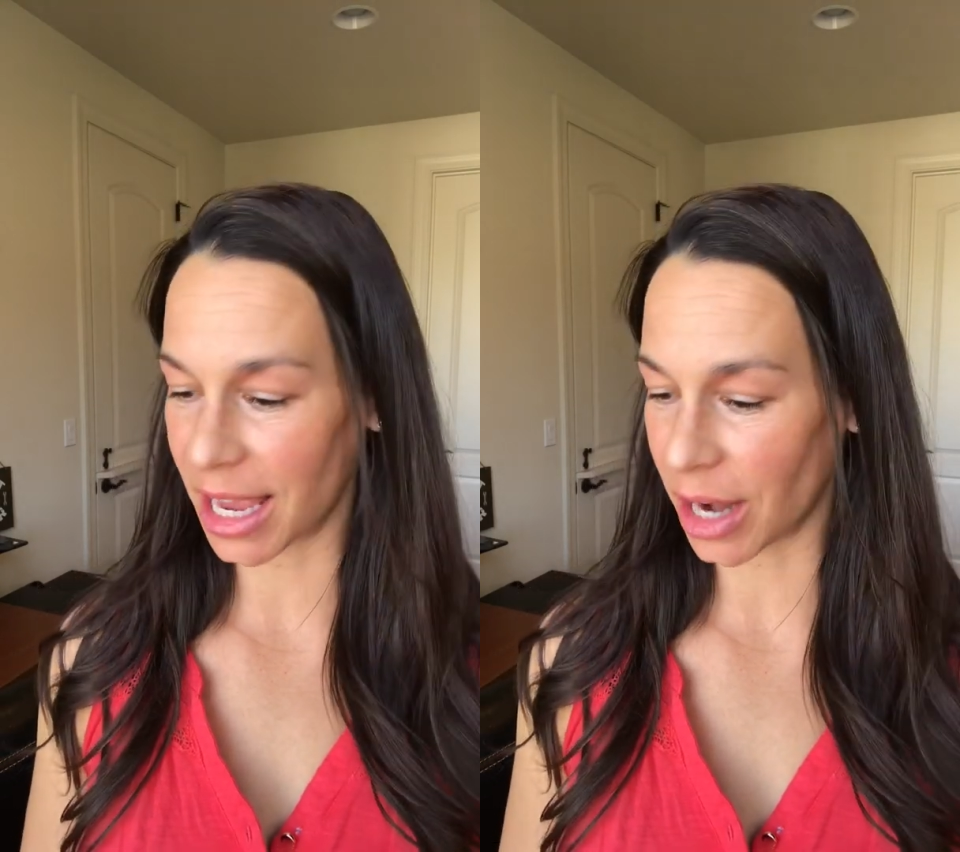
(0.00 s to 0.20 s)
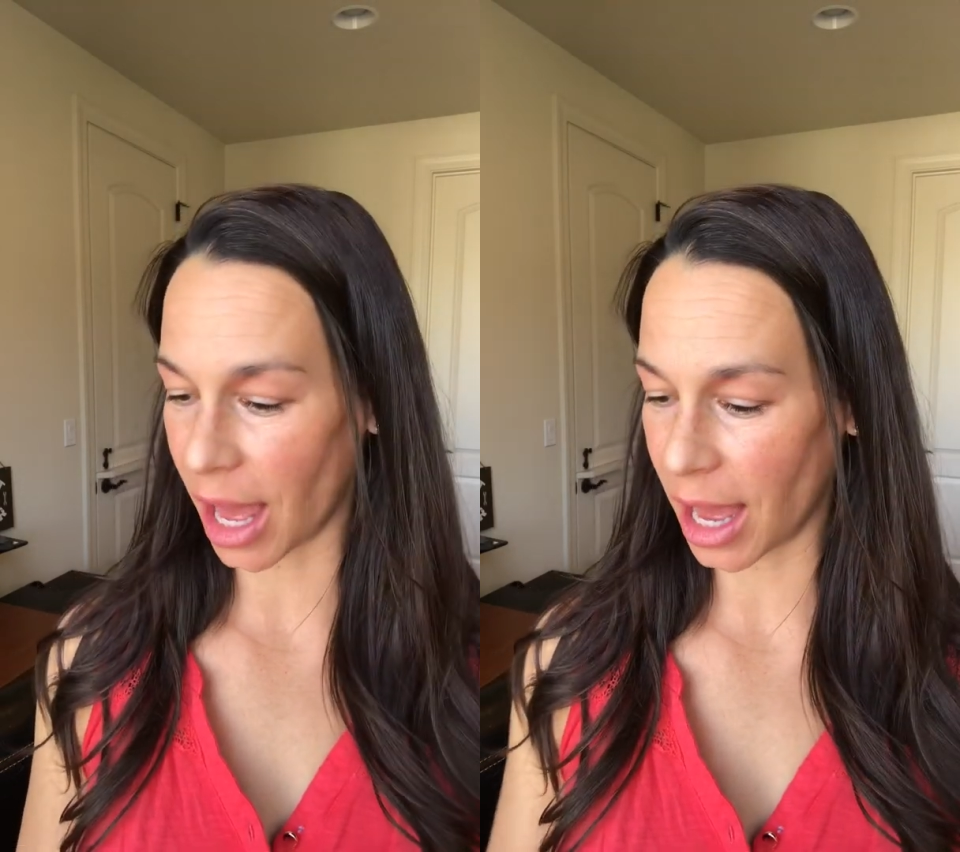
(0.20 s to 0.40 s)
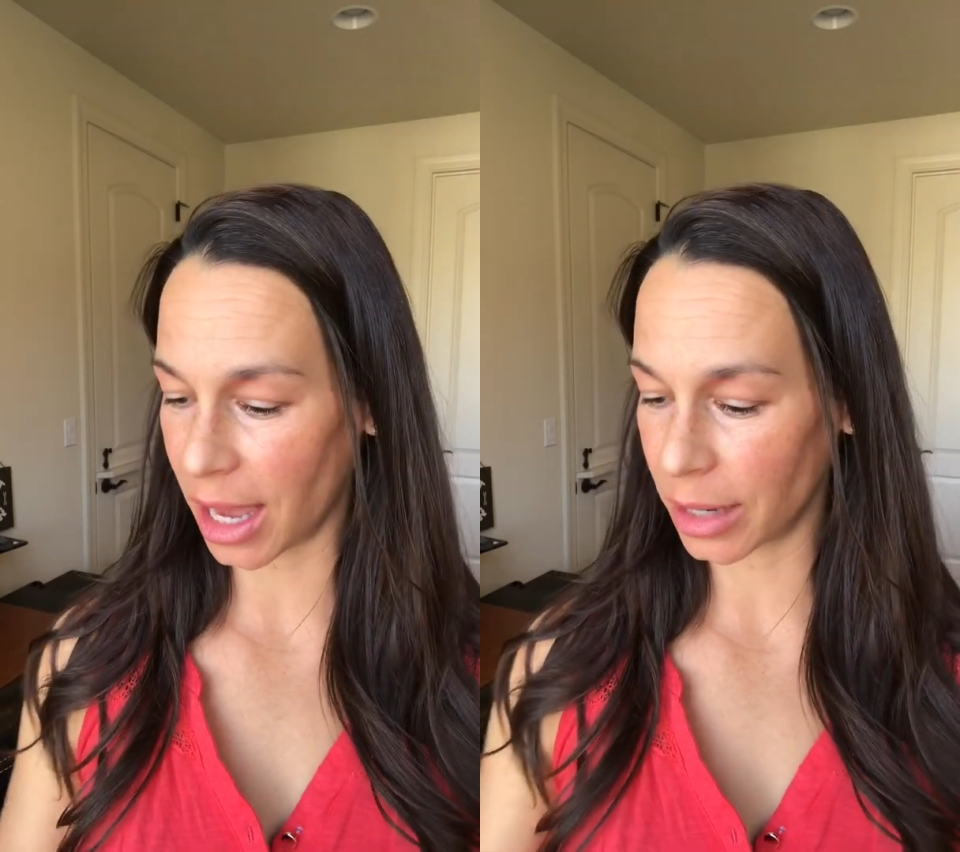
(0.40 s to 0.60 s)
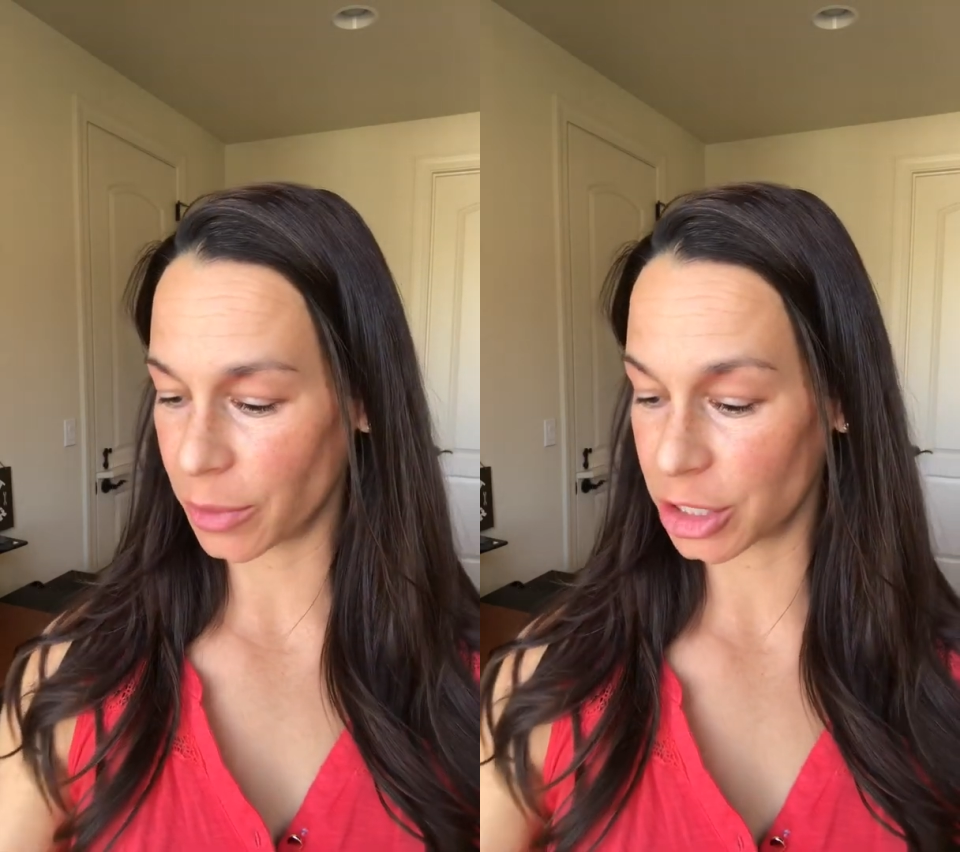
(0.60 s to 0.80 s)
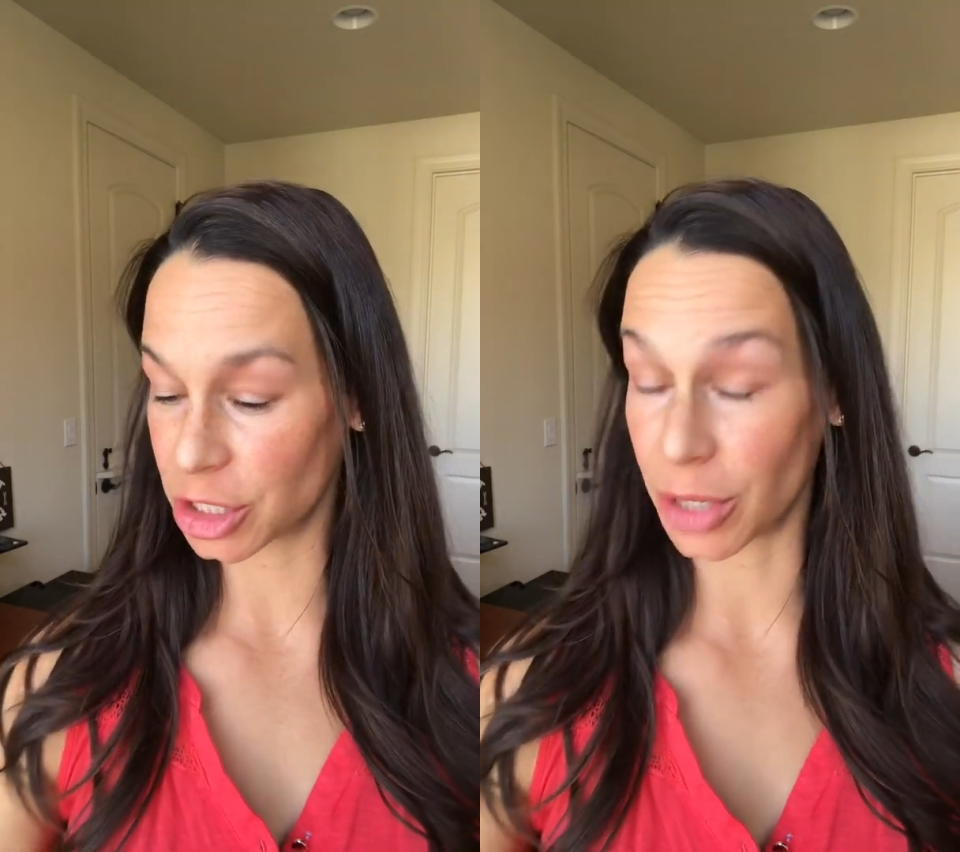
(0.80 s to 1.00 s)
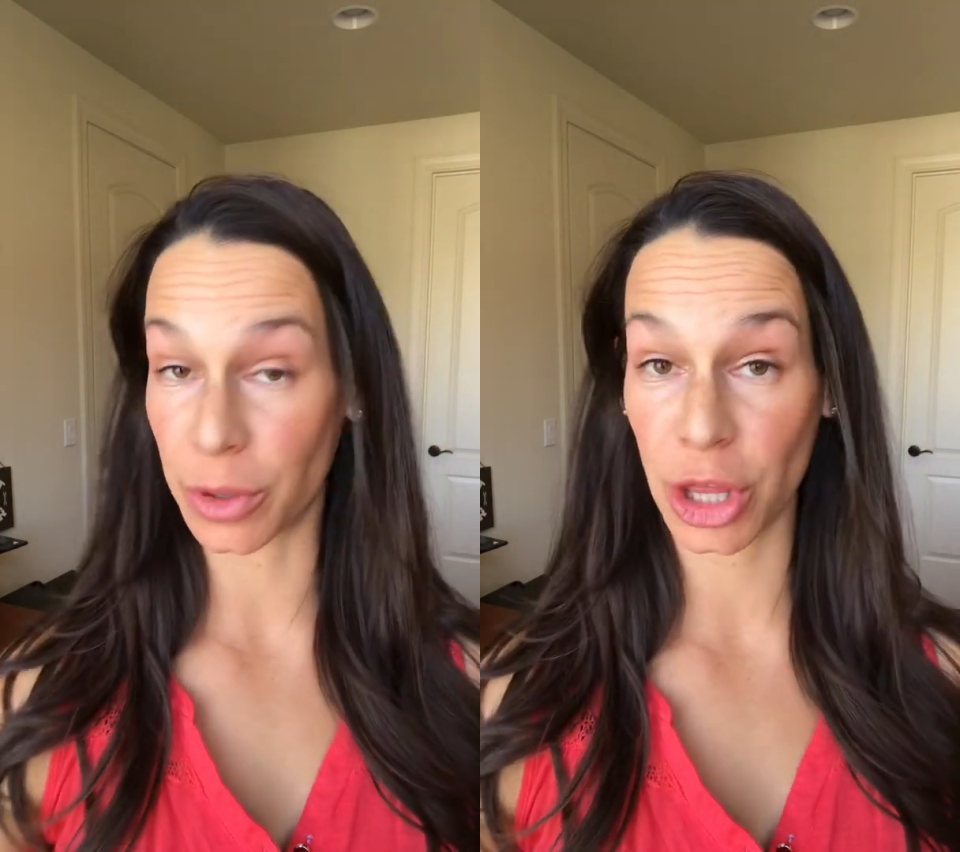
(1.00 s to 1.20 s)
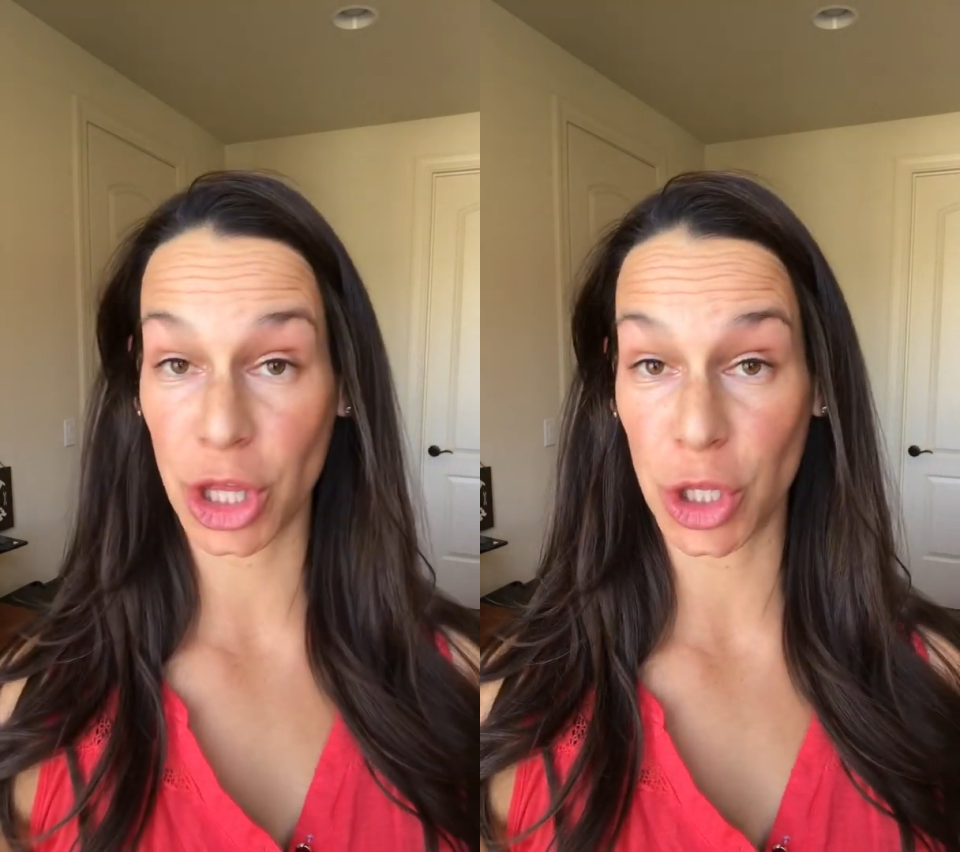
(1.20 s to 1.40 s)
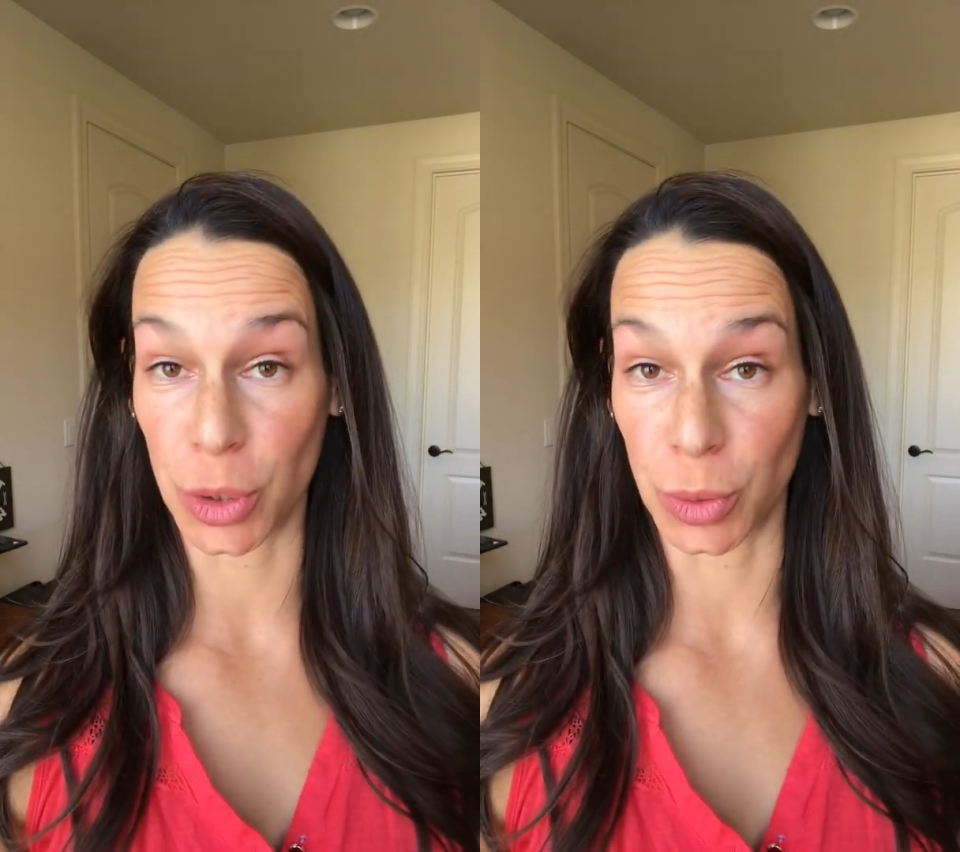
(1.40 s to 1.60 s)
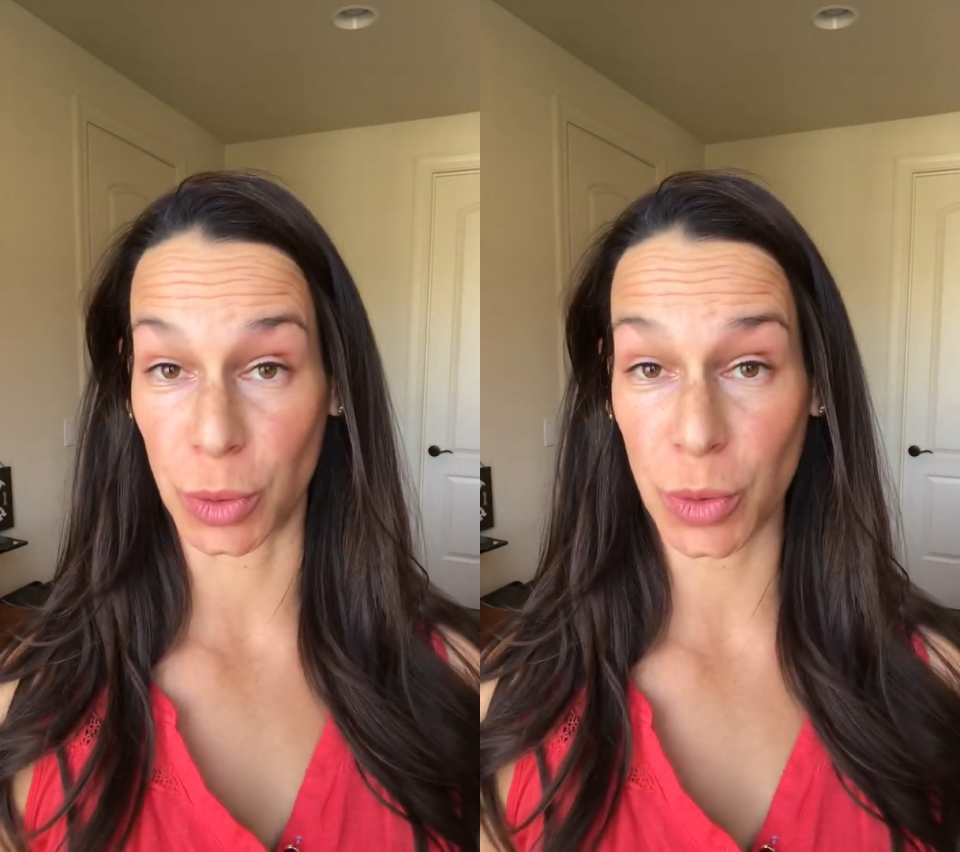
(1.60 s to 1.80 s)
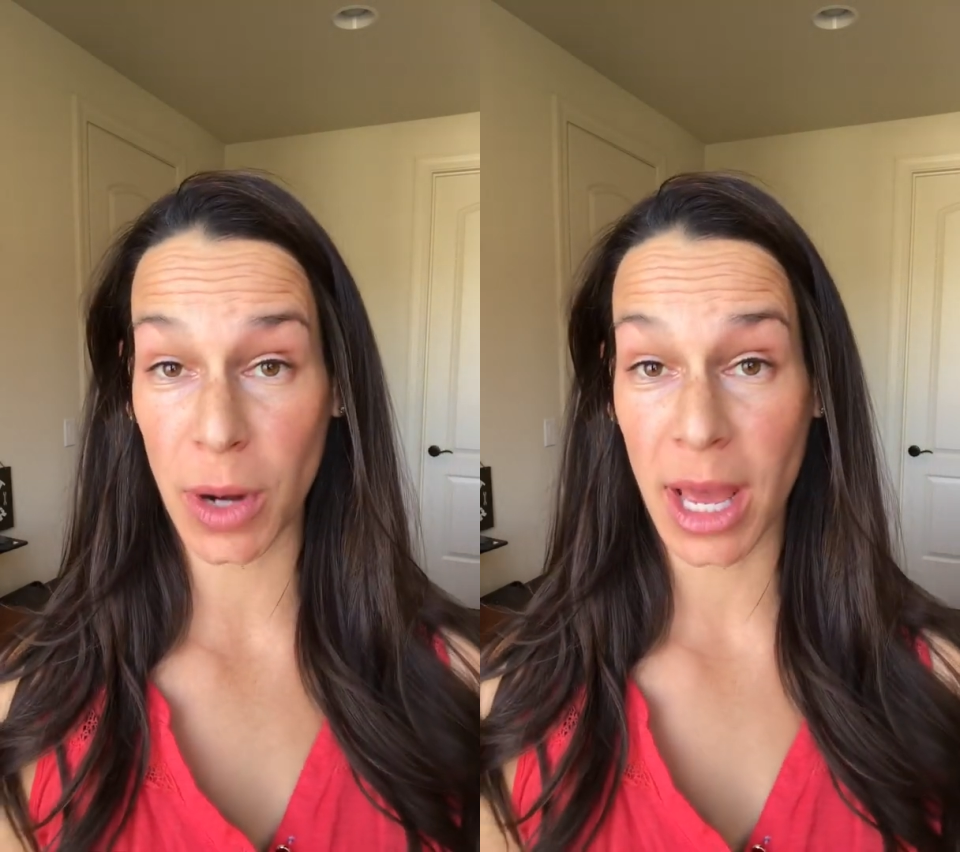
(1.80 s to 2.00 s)
and I want to share with
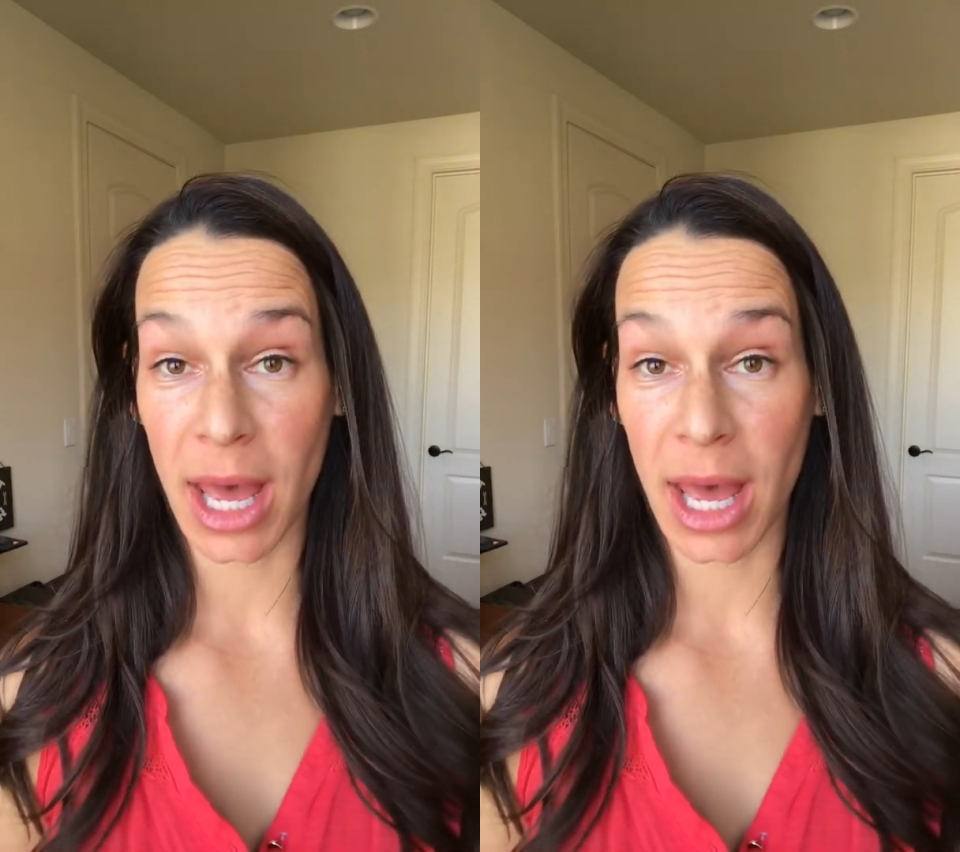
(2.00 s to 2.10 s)
you